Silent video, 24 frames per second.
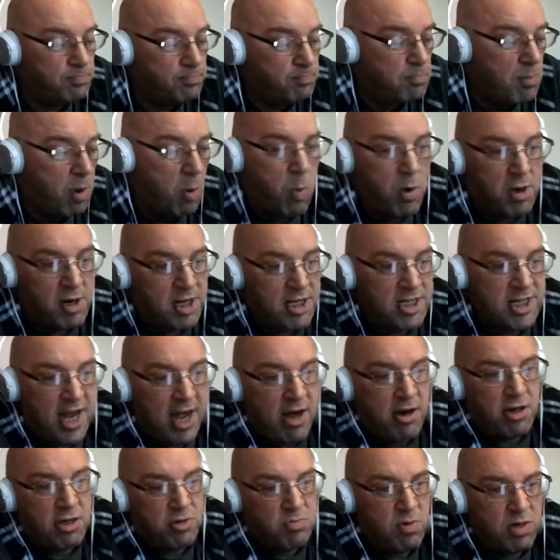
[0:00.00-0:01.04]
Well, one is now
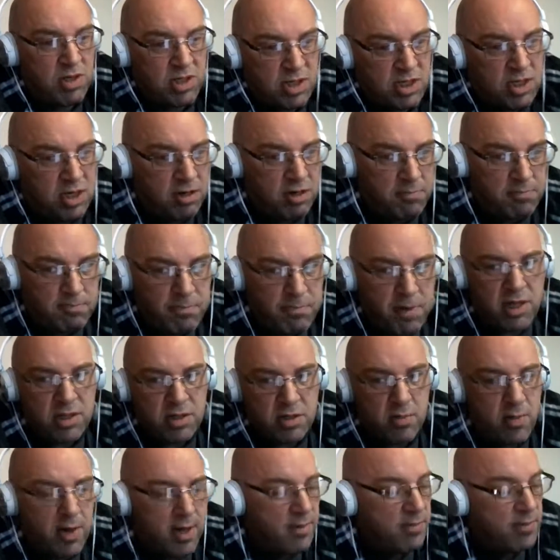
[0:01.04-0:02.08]
because one passed
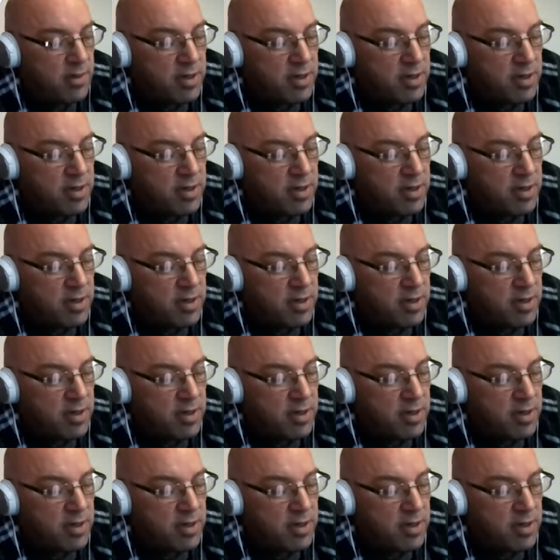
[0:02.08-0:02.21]
away.